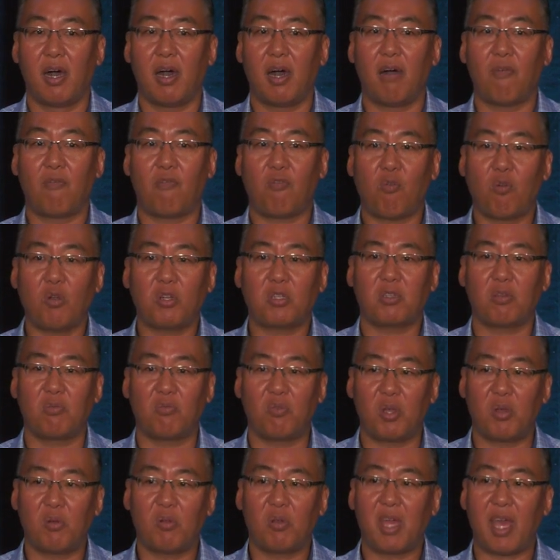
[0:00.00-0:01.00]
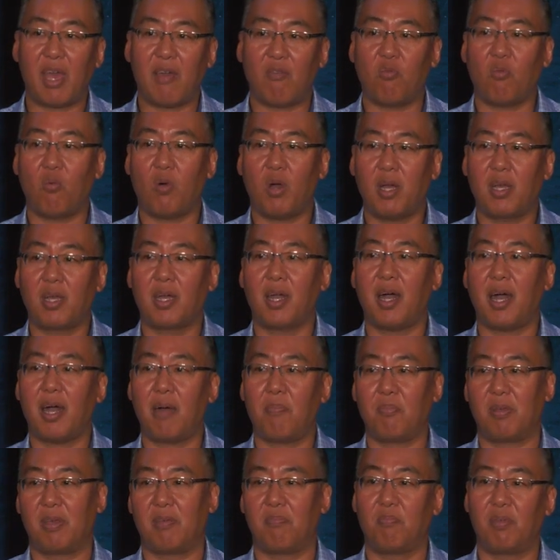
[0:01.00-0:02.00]
Unfortunately, we only have one
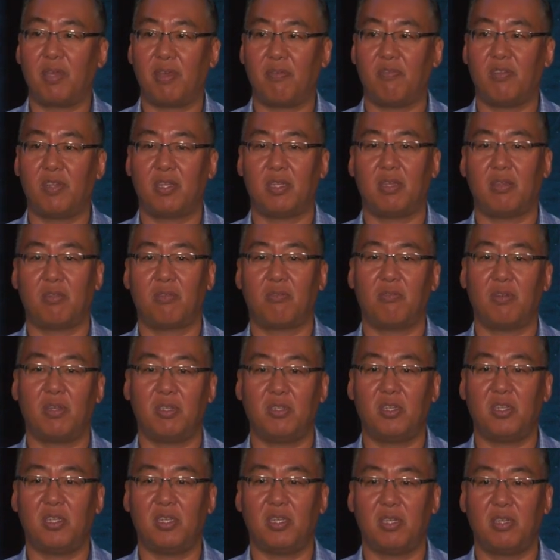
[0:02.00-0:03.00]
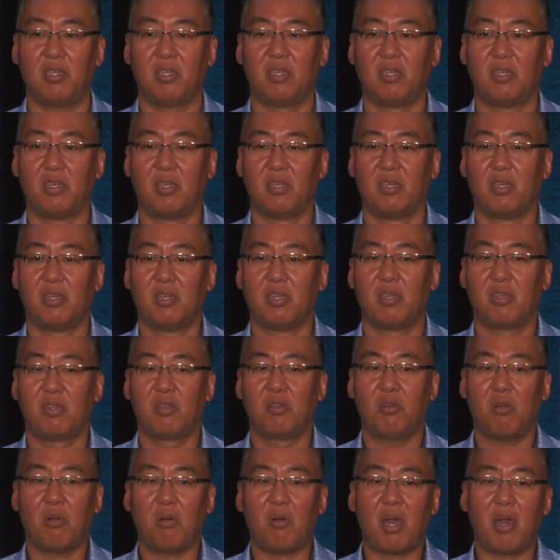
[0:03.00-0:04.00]
copy of P53 gene.
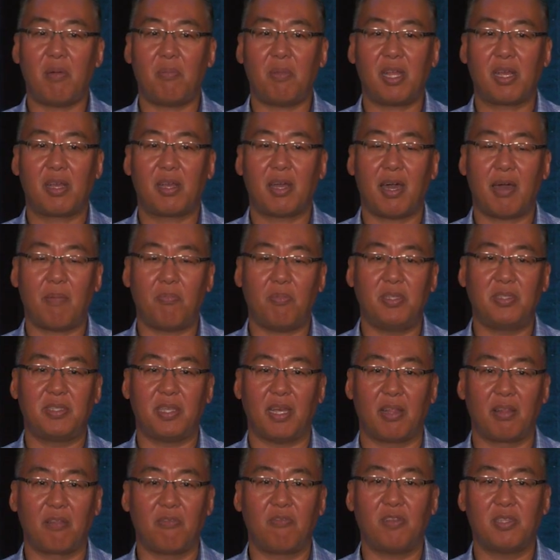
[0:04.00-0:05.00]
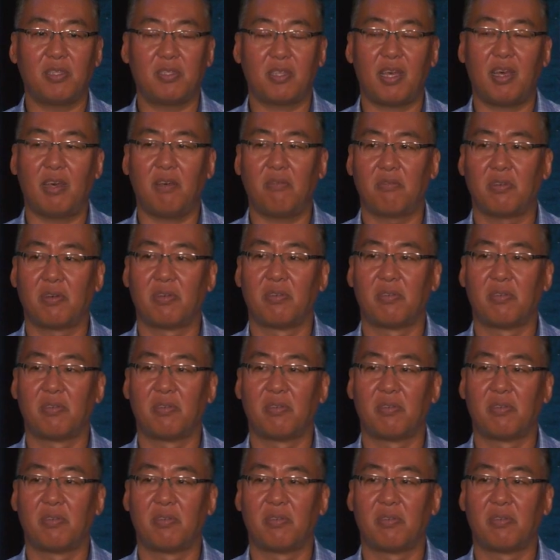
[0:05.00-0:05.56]
You know how many copies elephants have?